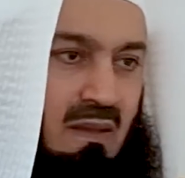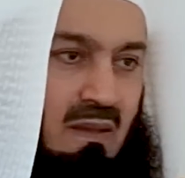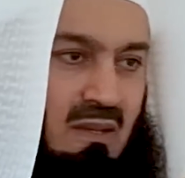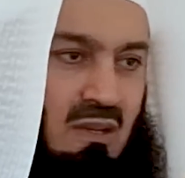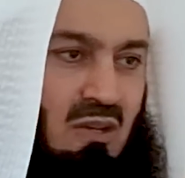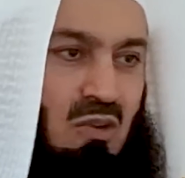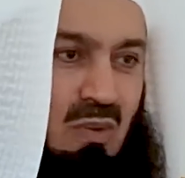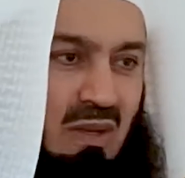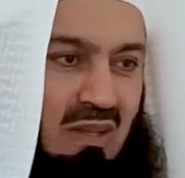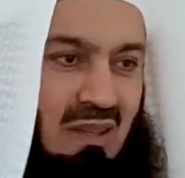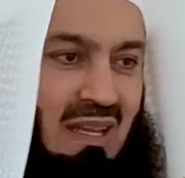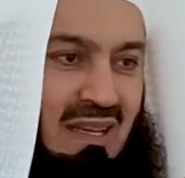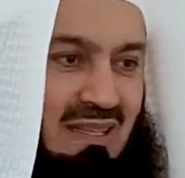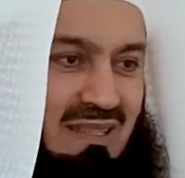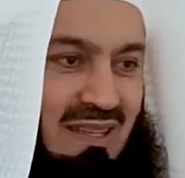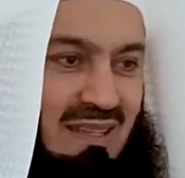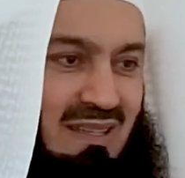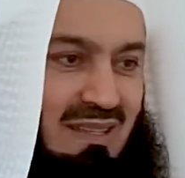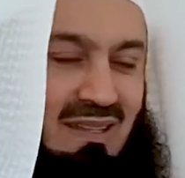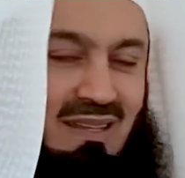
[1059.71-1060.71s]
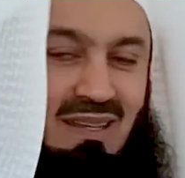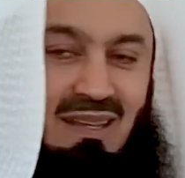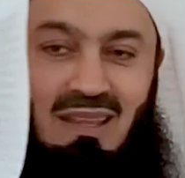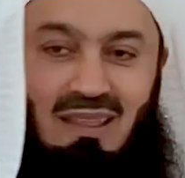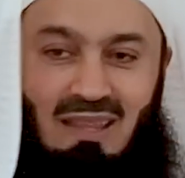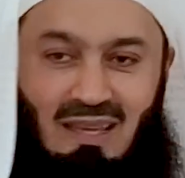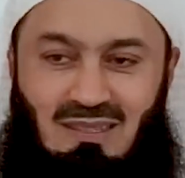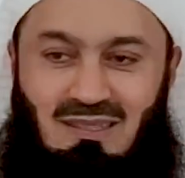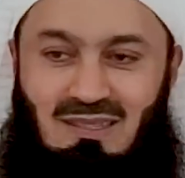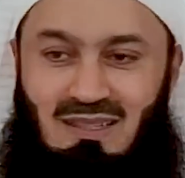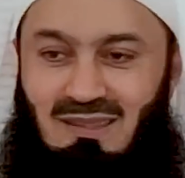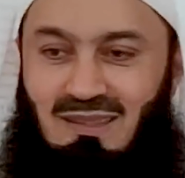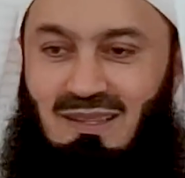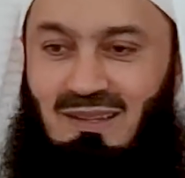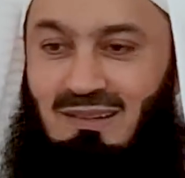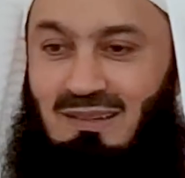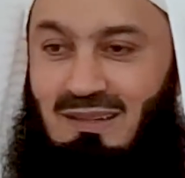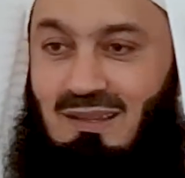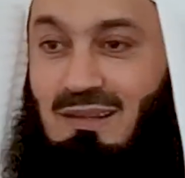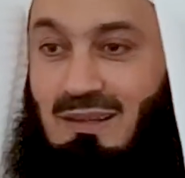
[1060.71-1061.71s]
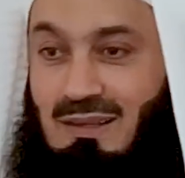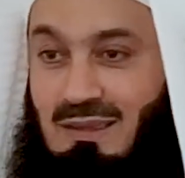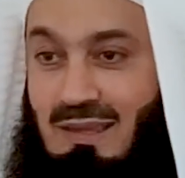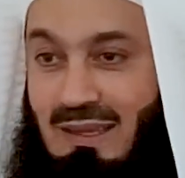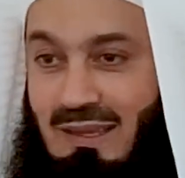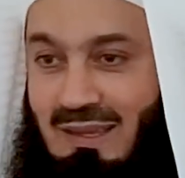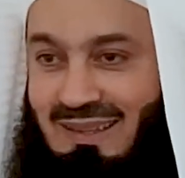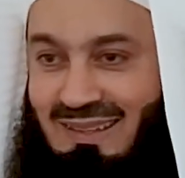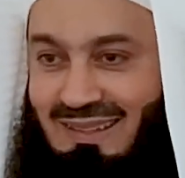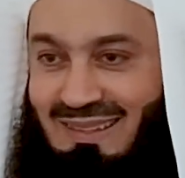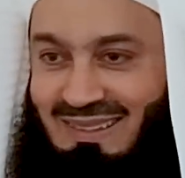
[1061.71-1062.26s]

Do you know what they did? They did the real thing.